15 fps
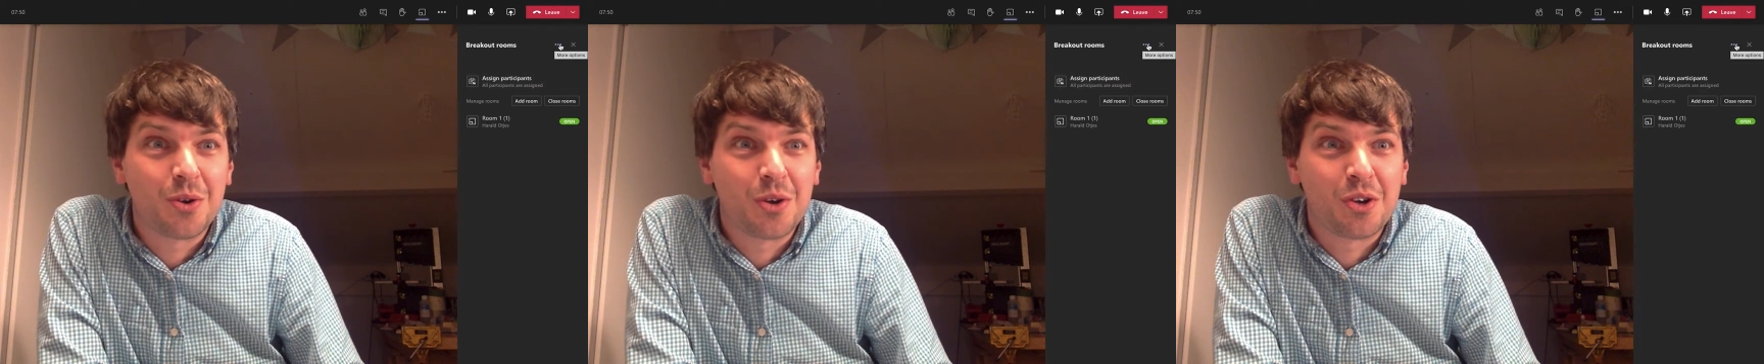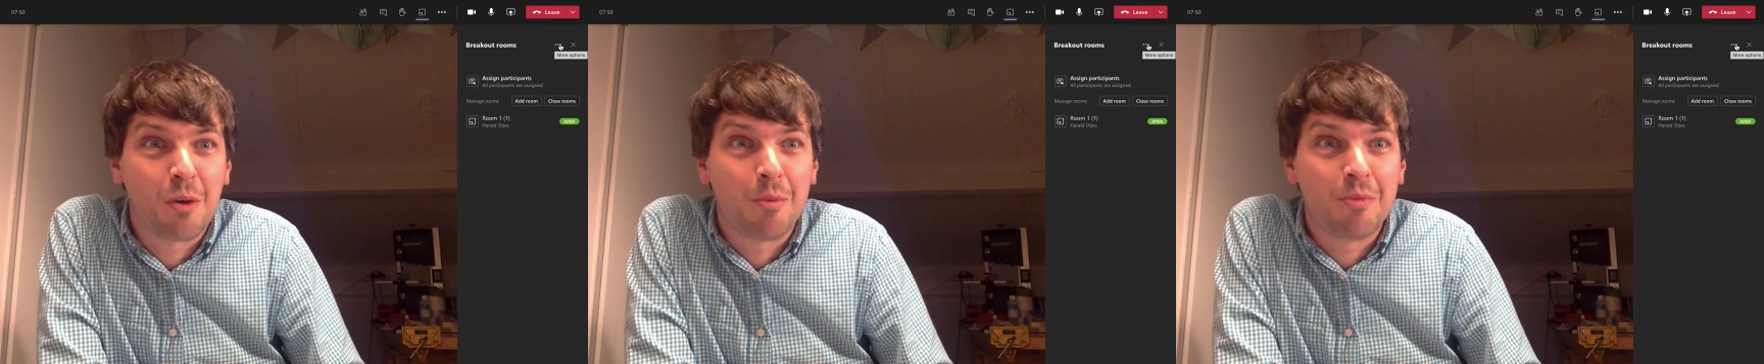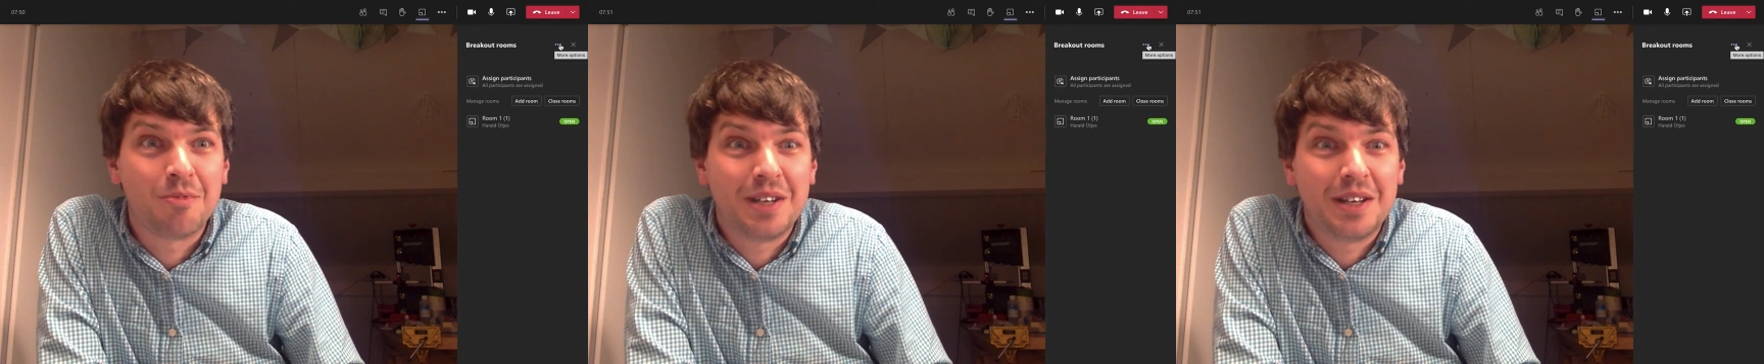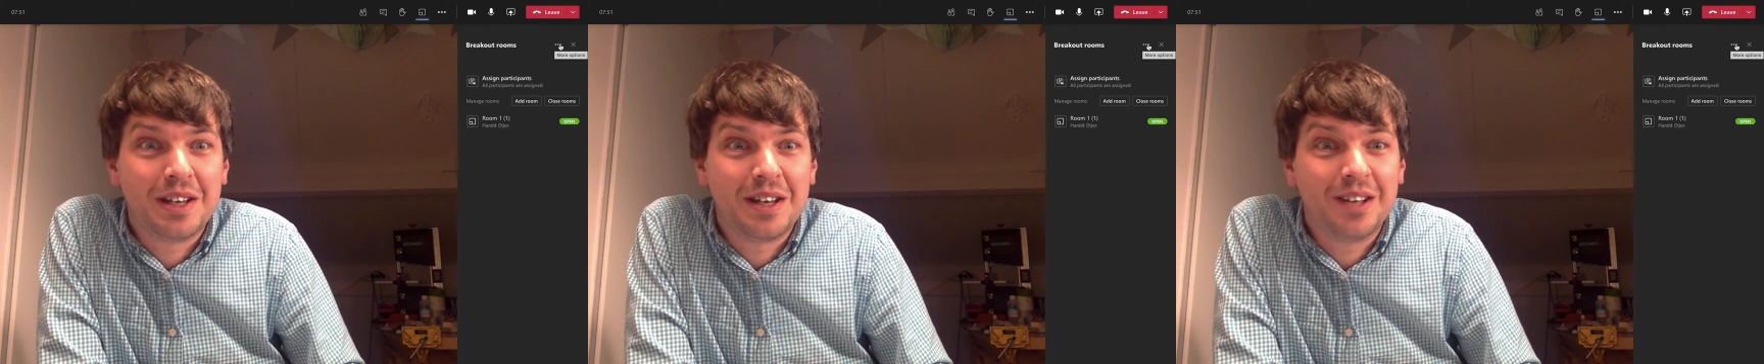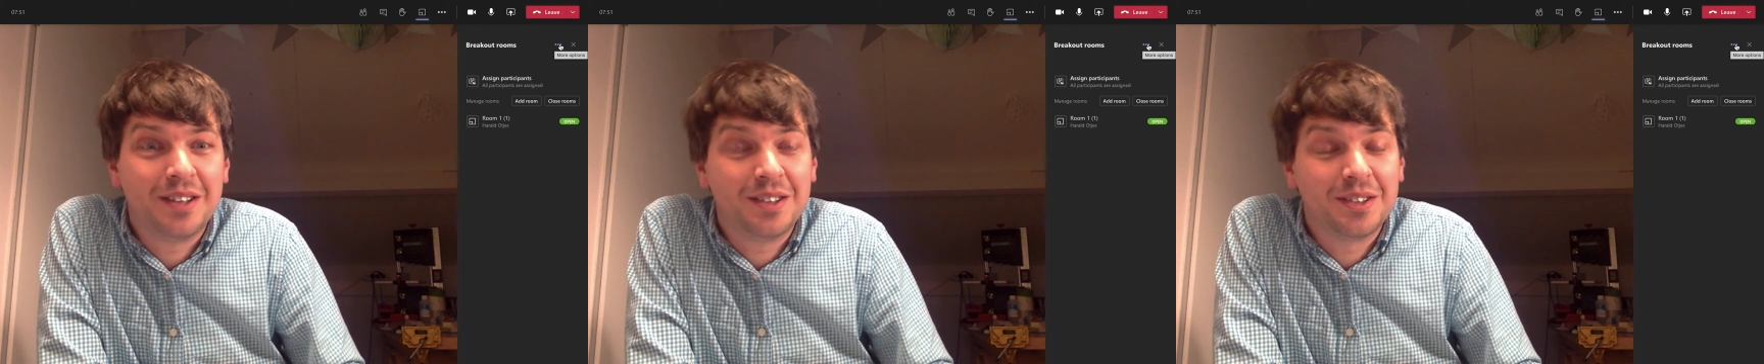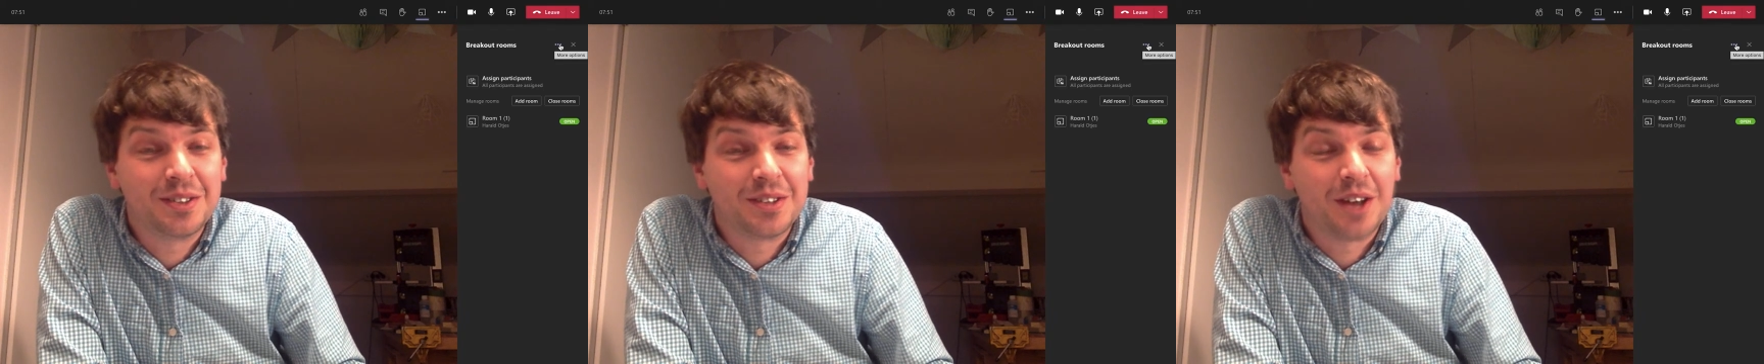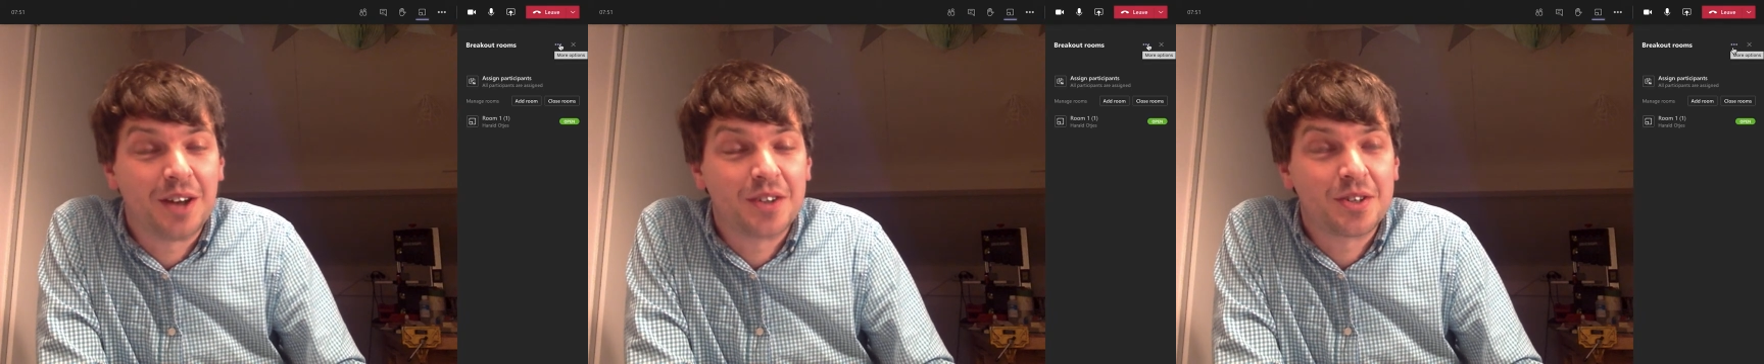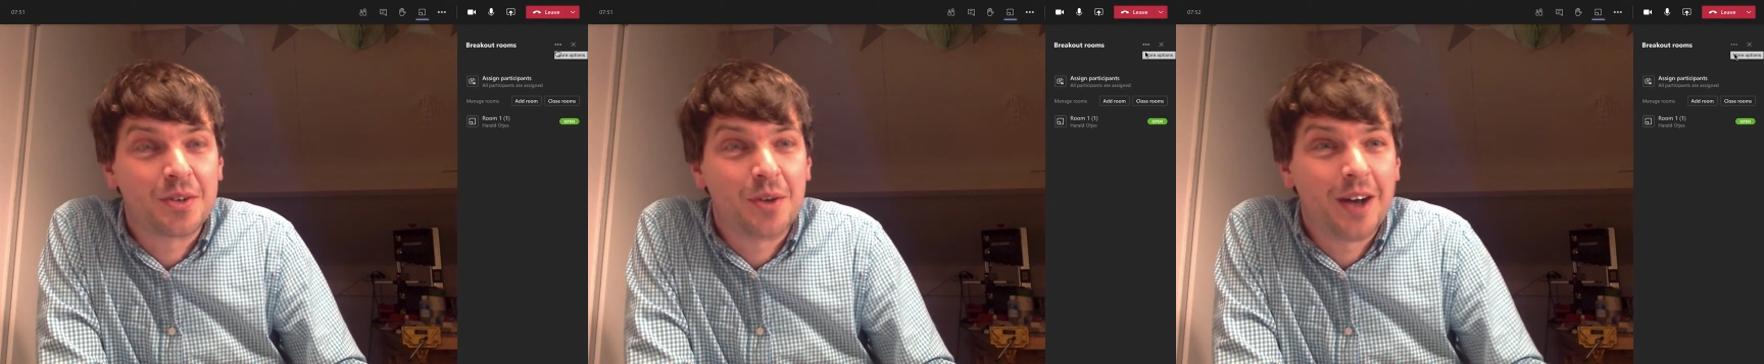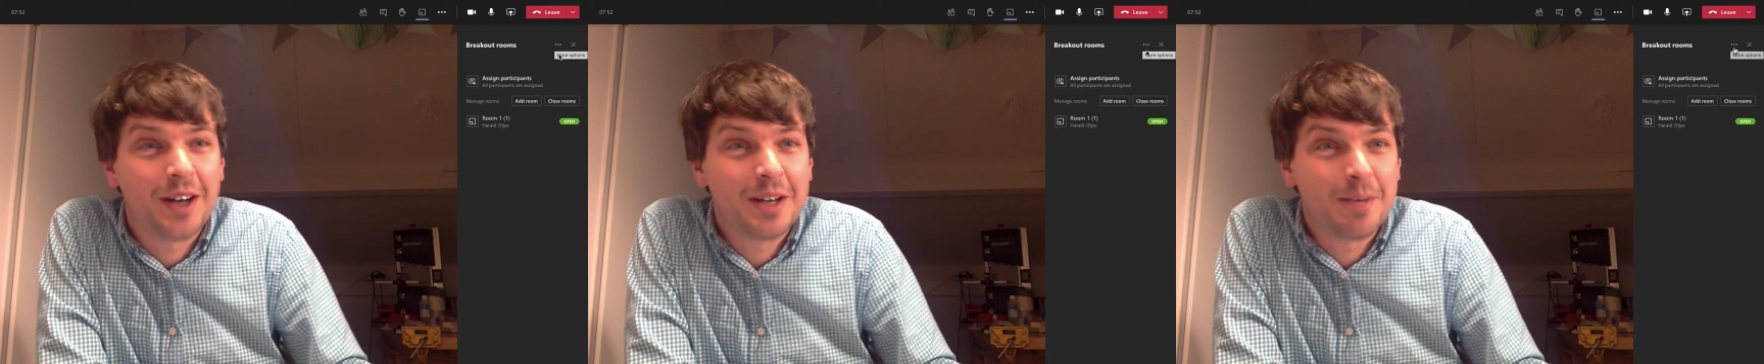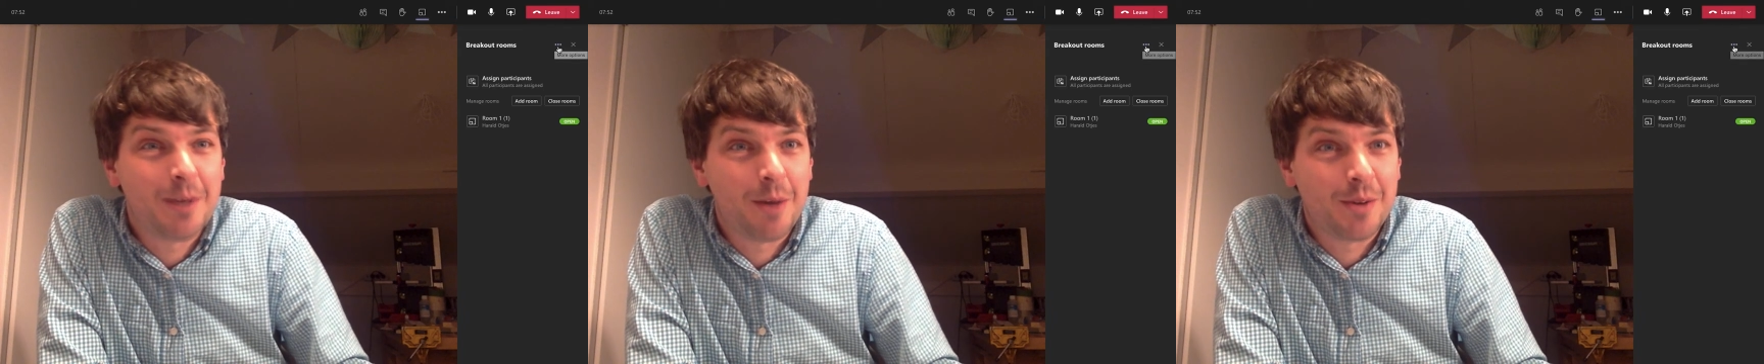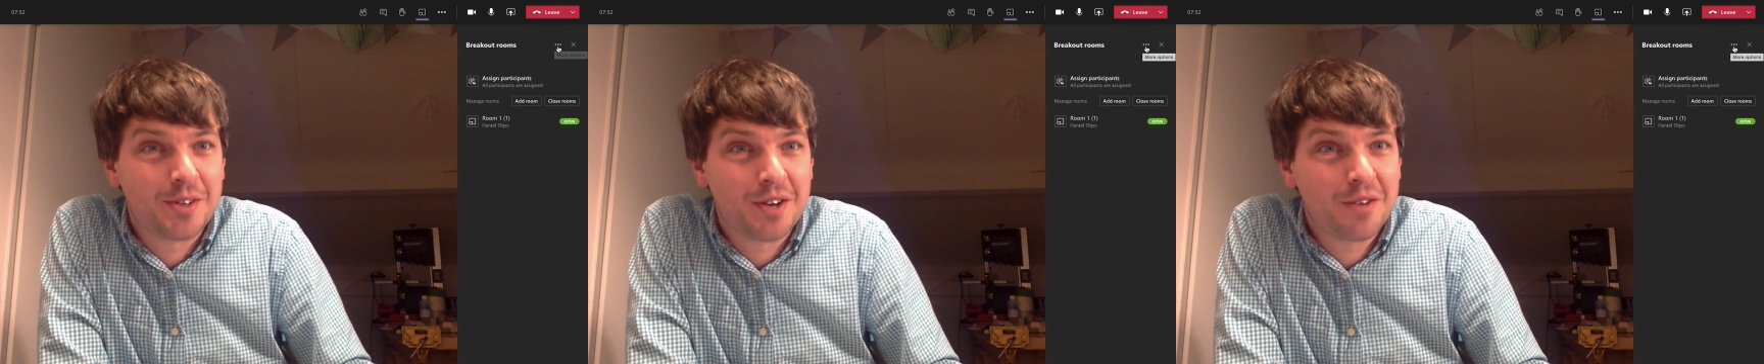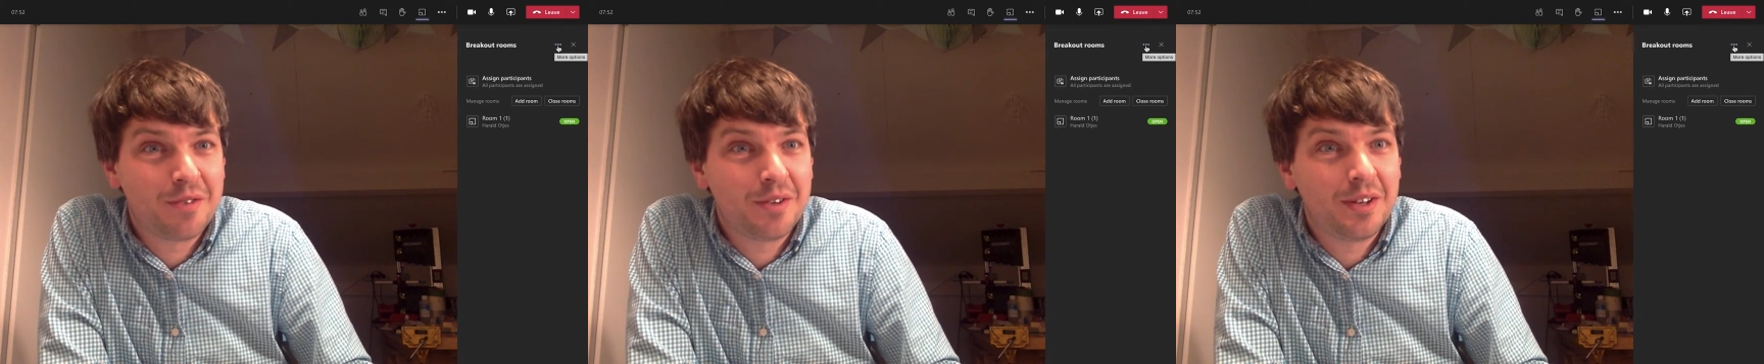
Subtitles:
a cup of tea here, nice and quietly by myself.